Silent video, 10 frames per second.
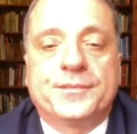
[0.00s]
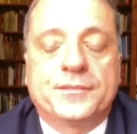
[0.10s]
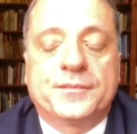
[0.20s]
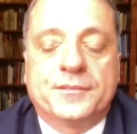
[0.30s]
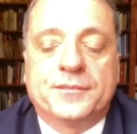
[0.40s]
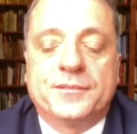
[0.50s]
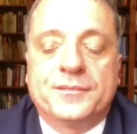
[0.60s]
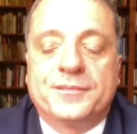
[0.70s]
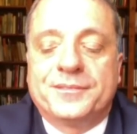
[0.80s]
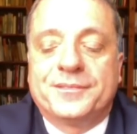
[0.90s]

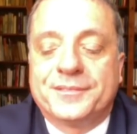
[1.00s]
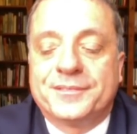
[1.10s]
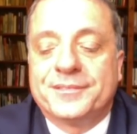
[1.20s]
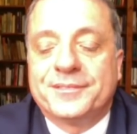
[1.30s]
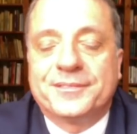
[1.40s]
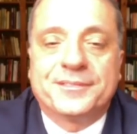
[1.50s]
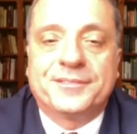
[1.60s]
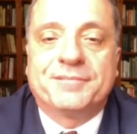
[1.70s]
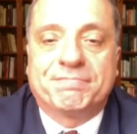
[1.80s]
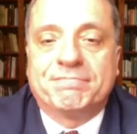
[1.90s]

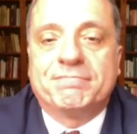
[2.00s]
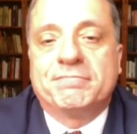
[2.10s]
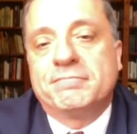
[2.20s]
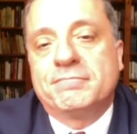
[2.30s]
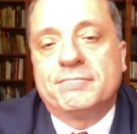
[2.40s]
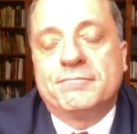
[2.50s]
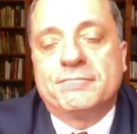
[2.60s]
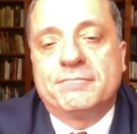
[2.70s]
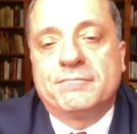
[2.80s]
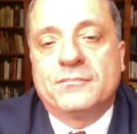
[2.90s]

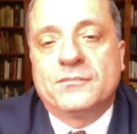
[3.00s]
(silent)